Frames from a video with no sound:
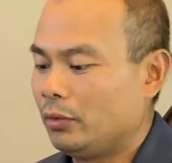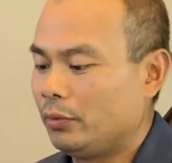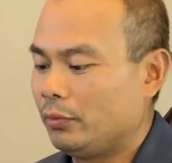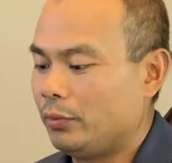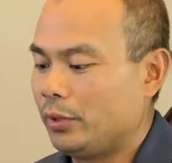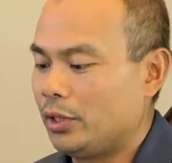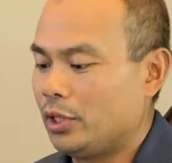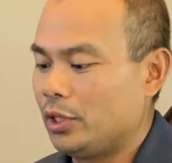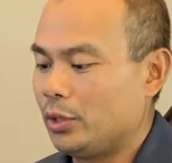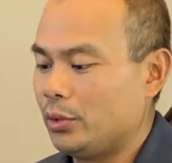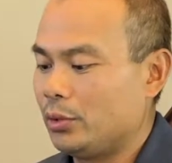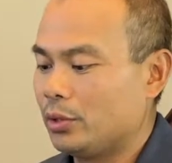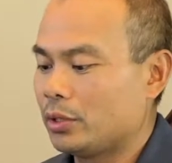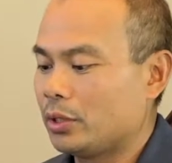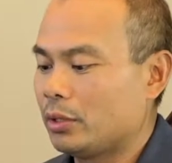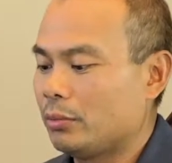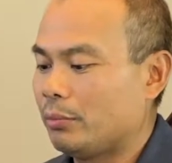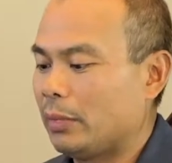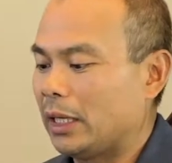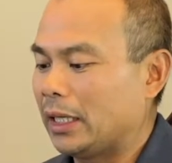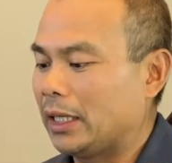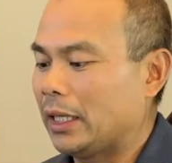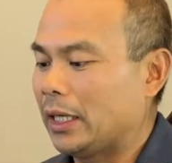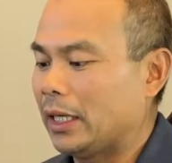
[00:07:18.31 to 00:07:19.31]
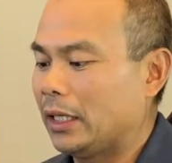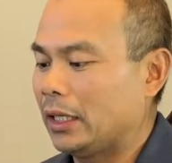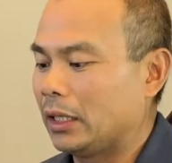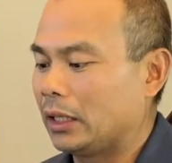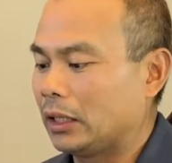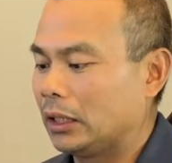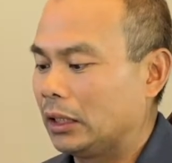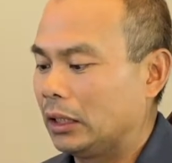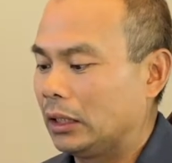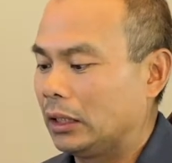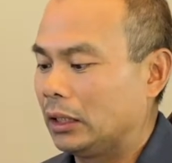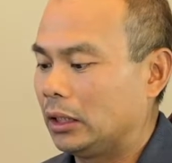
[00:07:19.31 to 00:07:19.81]
We use the
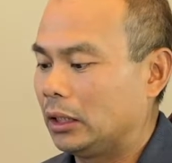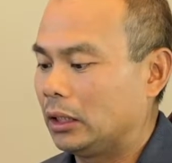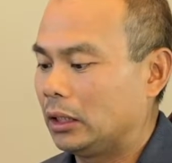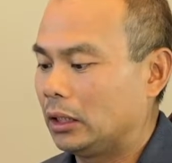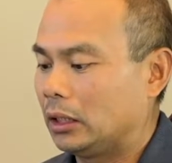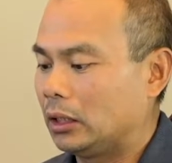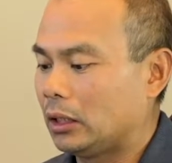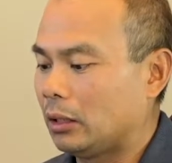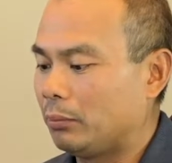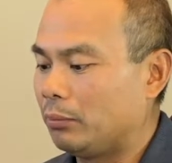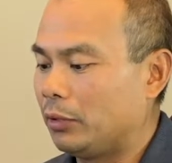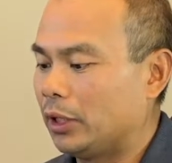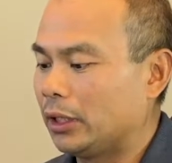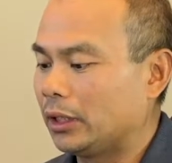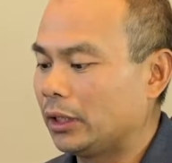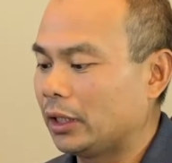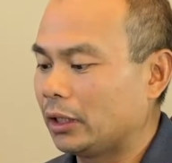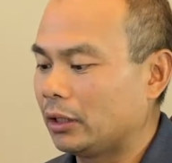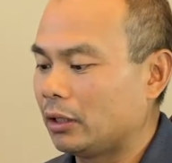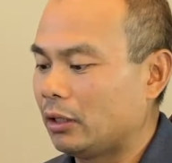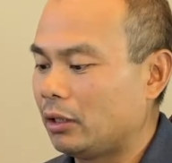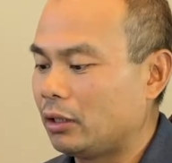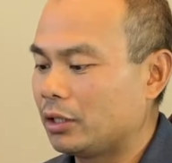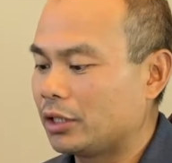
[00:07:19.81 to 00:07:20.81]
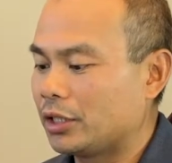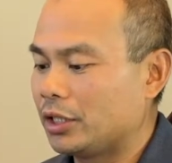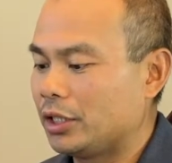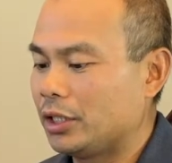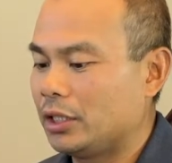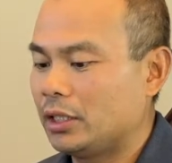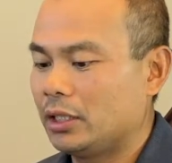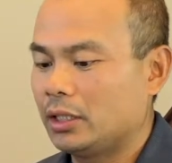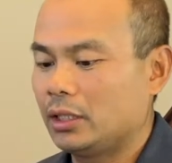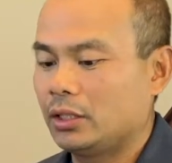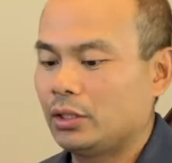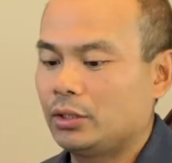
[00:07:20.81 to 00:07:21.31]
magnetic coupling
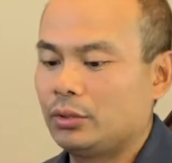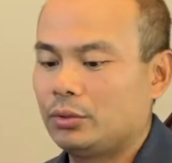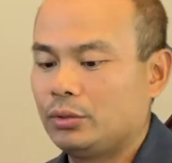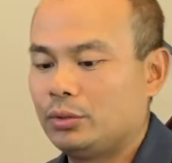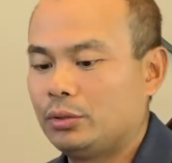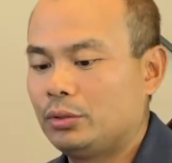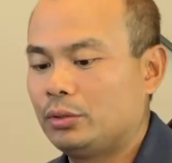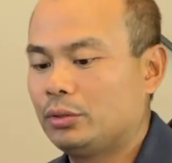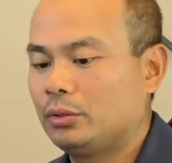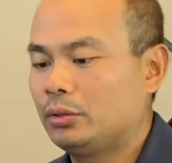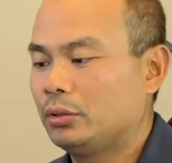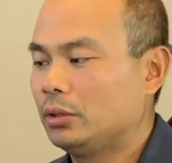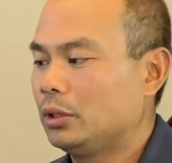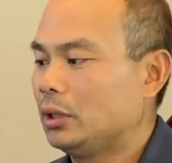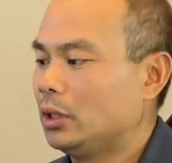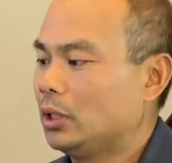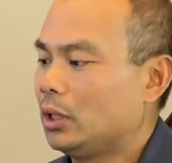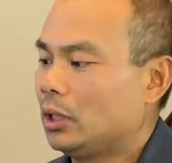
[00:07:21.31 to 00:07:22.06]
technology to